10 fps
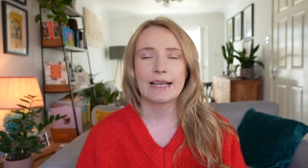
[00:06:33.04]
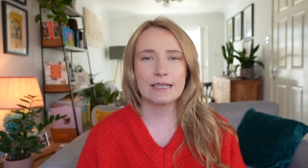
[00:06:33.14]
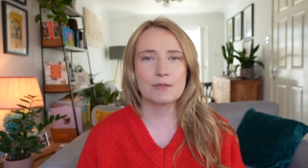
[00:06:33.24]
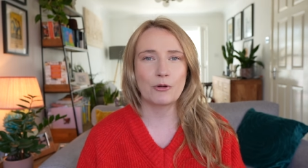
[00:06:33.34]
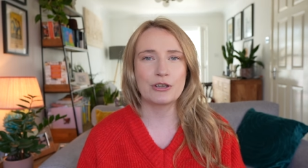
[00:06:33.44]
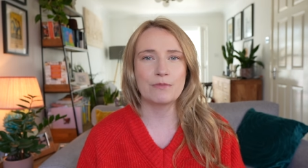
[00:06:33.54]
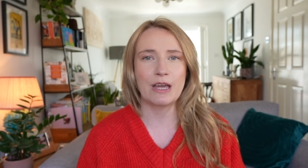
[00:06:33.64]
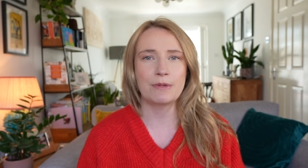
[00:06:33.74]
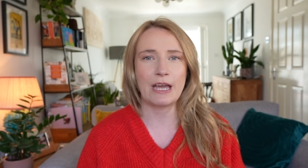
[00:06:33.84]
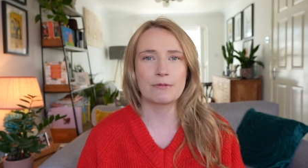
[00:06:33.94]
At this point, you
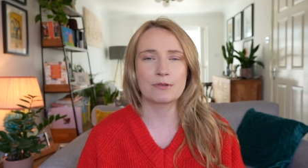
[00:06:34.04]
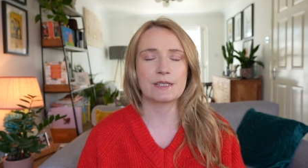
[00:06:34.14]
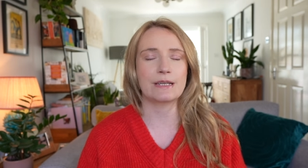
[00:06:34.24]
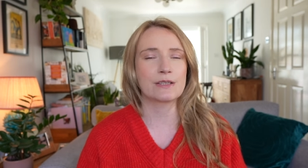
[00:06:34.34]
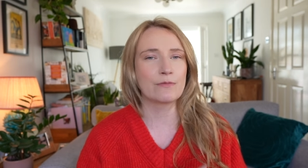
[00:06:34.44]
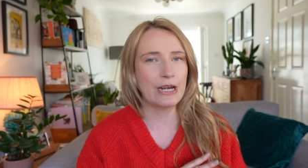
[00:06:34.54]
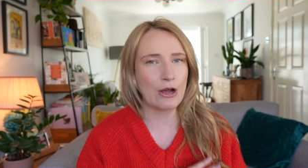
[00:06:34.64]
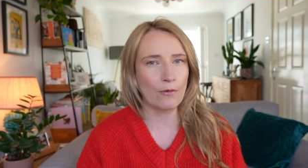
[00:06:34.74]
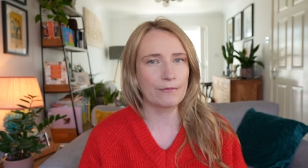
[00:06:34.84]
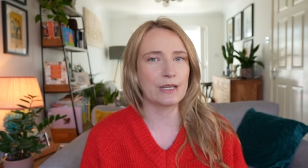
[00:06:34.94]
may be able to see some really
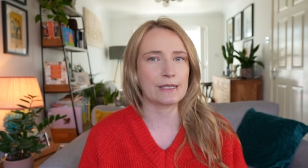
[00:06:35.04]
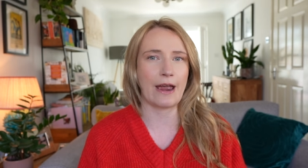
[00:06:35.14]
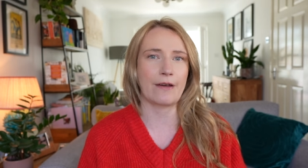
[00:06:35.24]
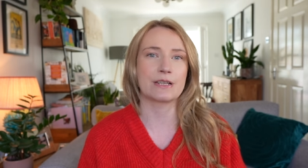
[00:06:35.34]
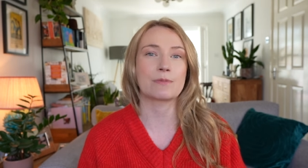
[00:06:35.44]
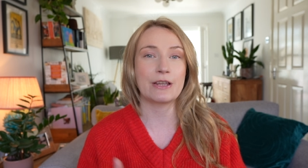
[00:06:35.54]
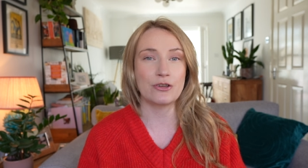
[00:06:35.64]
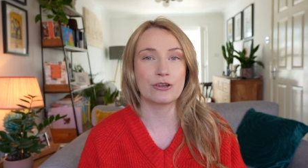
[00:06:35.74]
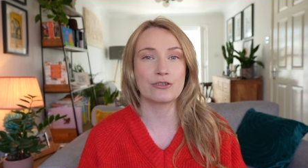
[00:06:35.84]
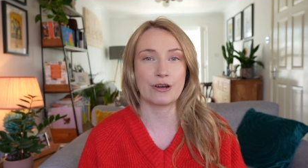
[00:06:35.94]
obvious areas where
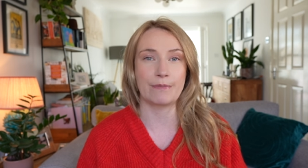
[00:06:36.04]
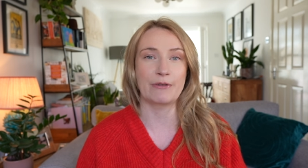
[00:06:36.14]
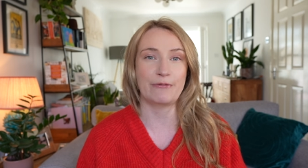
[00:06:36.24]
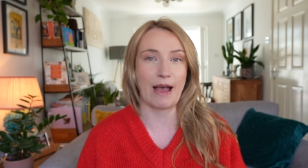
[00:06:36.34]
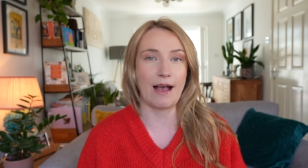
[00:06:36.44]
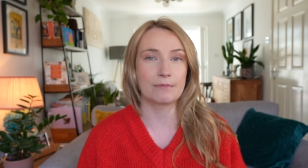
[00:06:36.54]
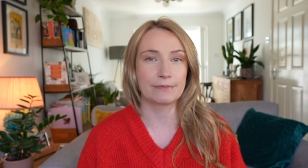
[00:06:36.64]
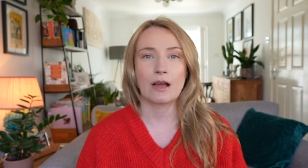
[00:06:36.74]
you can trim the fat.